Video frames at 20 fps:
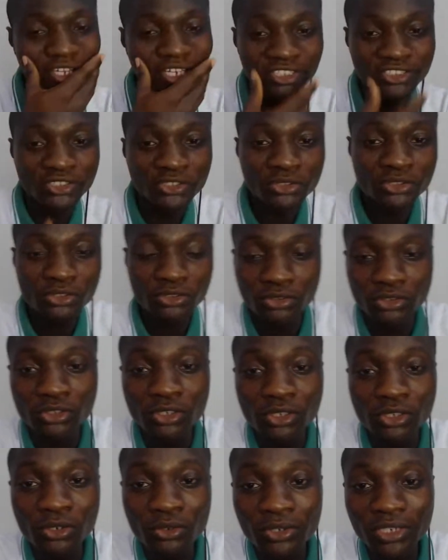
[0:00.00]
it used to
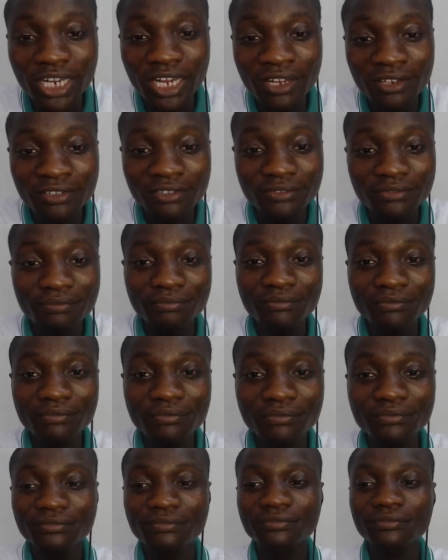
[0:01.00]
slow down
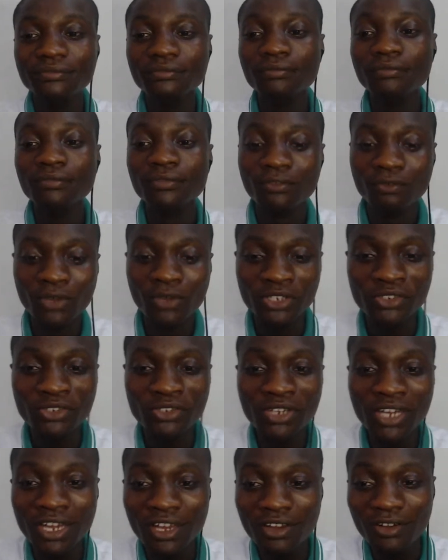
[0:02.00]
when you
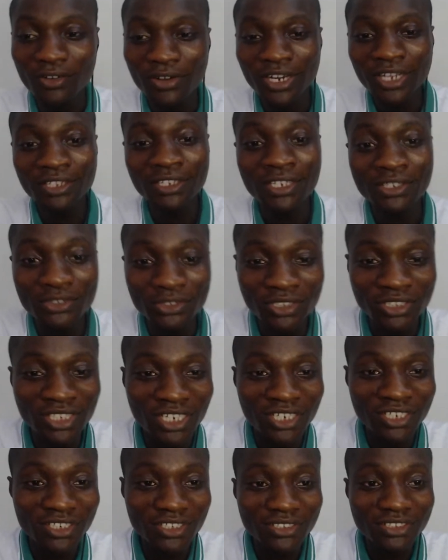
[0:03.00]
are connected to
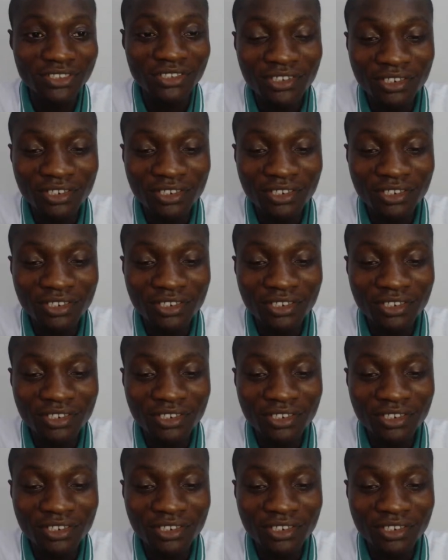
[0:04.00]
internet.